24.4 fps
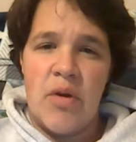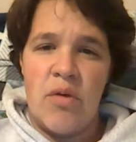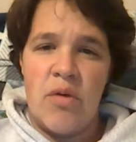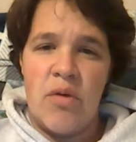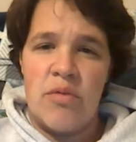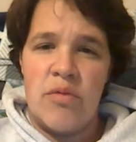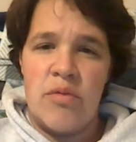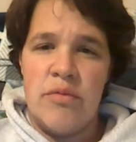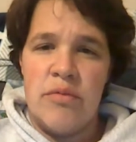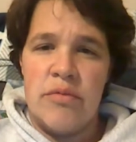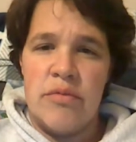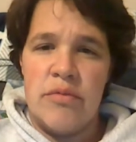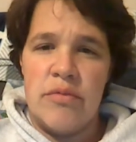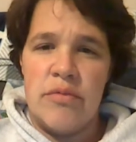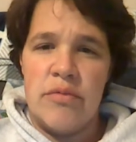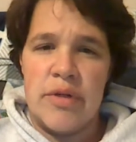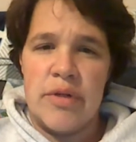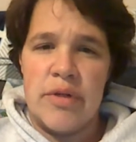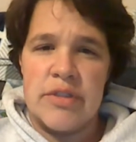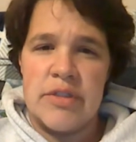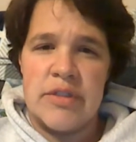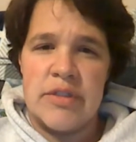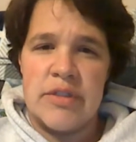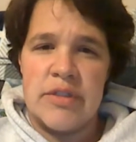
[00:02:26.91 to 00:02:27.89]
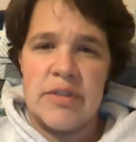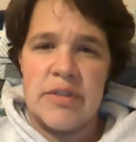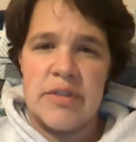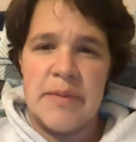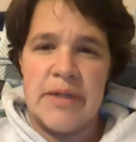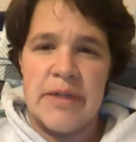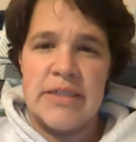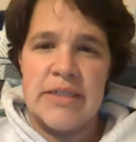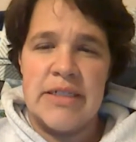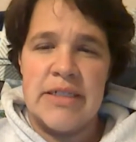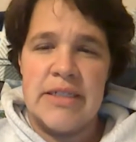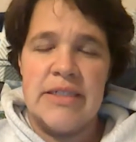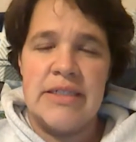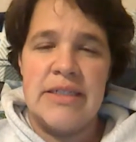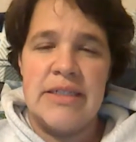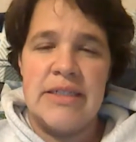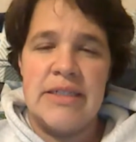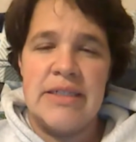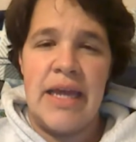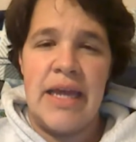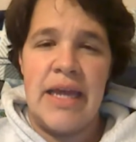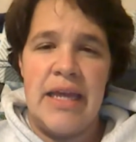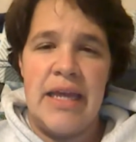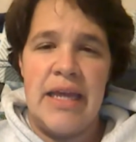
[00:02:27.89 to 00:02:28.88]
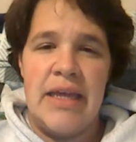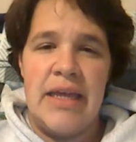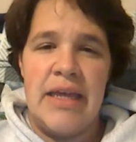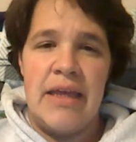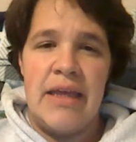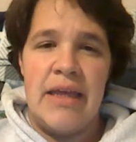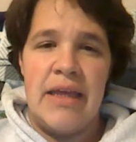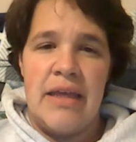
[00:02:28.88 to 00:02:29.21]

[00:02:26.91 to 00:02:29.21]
own personal experiences, they